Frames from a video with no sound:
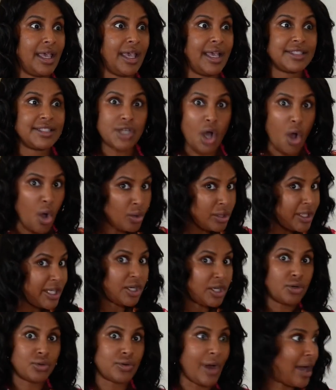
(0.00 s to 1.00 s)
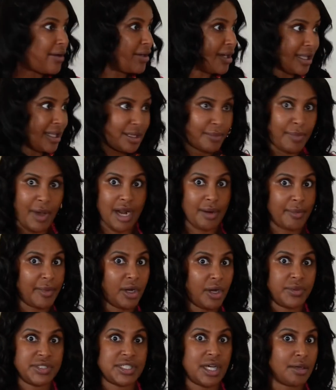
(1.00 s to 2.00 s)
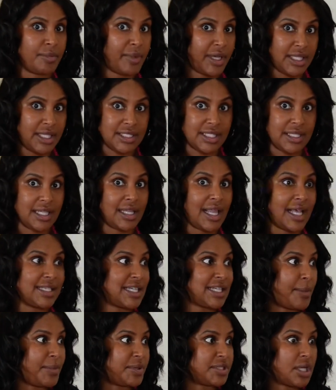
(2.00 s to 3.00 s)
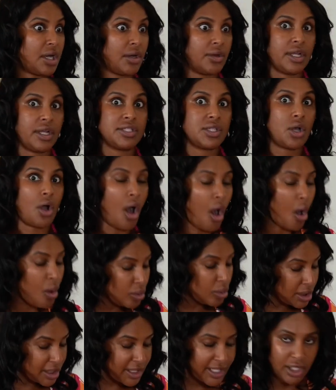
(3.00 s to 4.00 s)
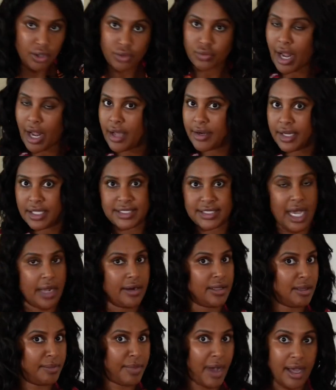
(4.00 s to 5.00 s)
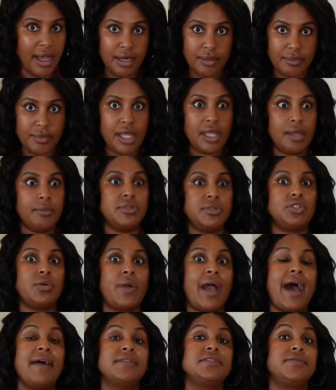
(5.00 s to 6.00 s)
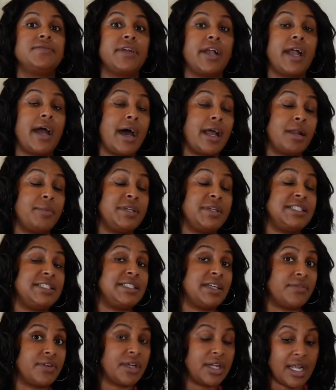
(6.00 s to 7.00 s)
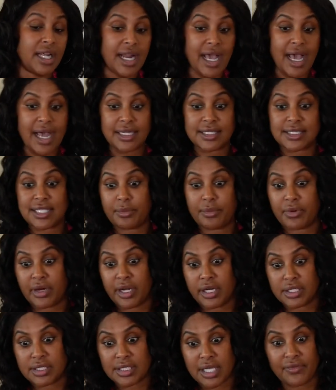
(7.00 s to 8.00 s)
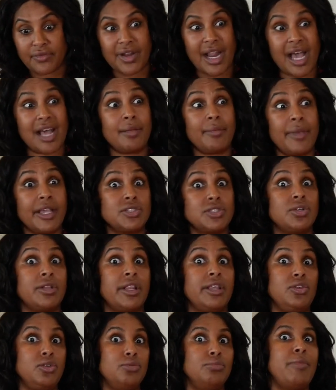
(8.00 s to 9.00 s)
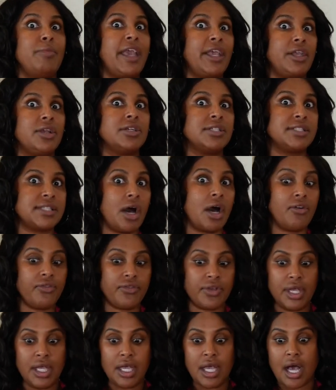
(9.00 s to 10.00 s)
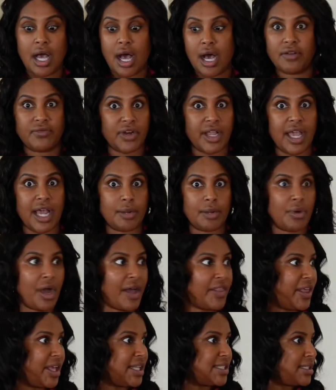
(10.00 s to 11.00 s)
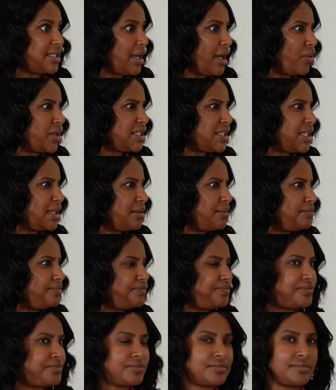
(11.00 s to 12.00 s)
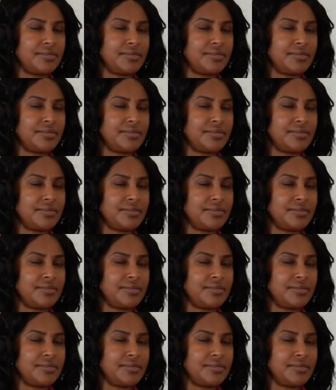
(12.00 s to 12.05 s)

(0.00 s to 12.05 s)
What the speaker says: it's only crowded at the bottom. I know we talked about this in the last episode. It's only crowded down at the bottom, but you have to figure out how to be different and how to separate yourself and how to make sure that you make yourself unforgettable. I think it's Wisdom,